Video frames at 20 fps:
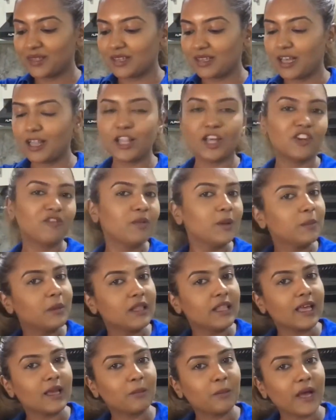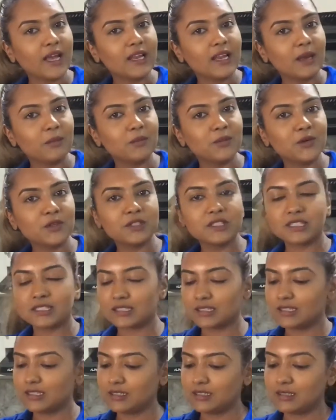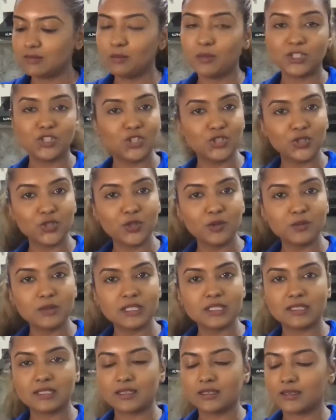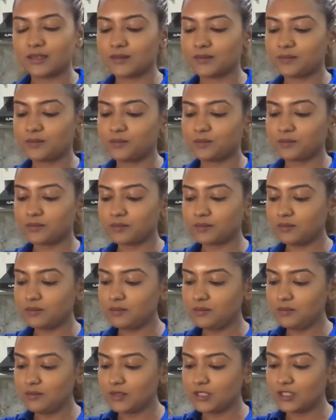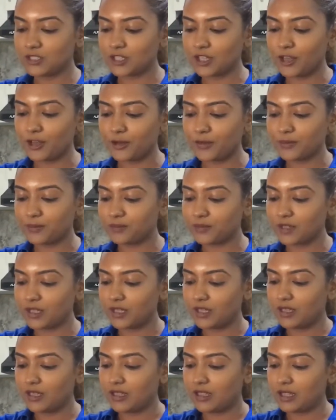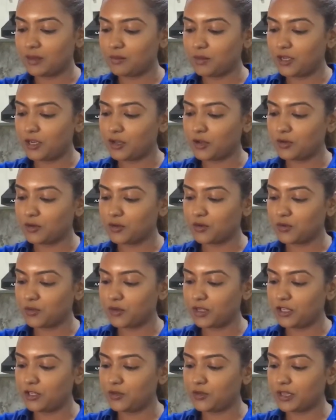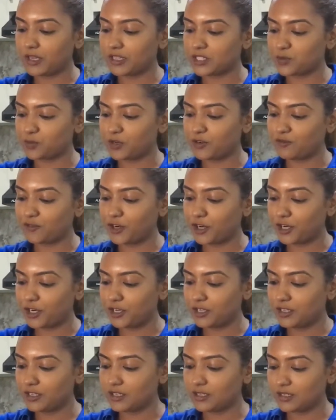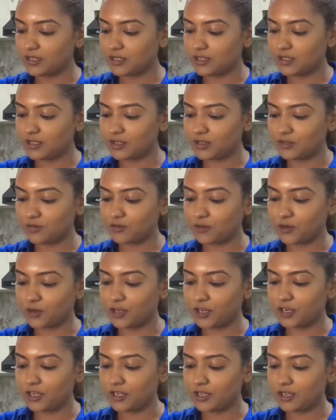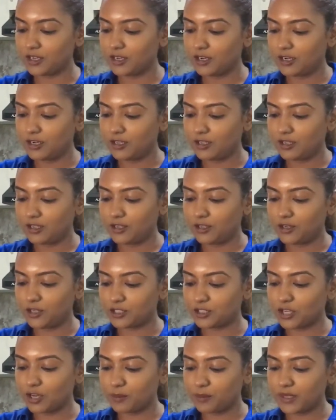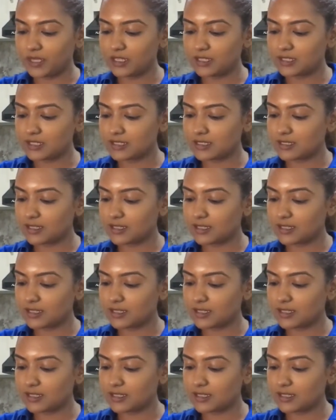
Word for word: A lot of people like pineapples, mushrooms, so let me know what you guys prefer for your toppings.